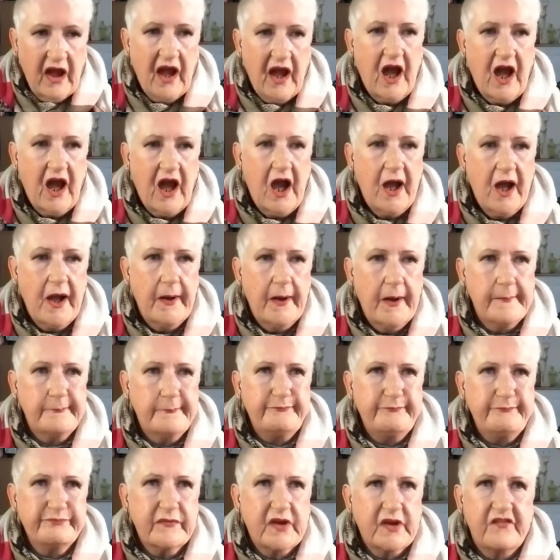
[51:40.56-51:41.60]

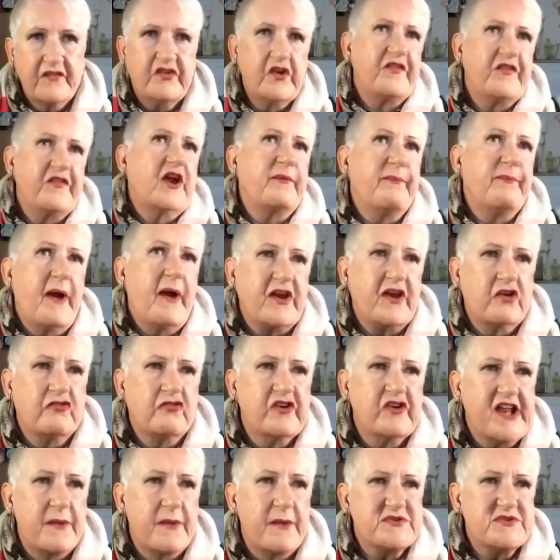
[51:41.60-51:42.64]
um, if you think about the
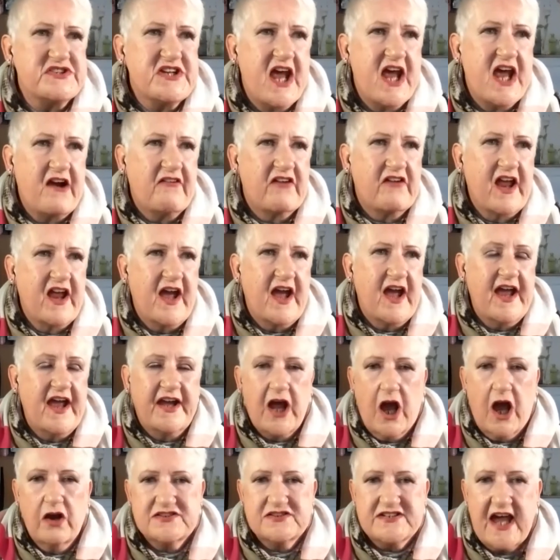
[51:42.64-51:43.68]
reception area in a
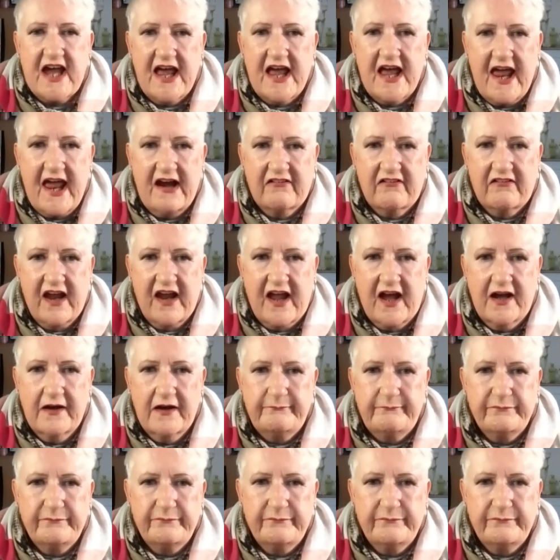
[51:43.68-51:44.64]
hotel area,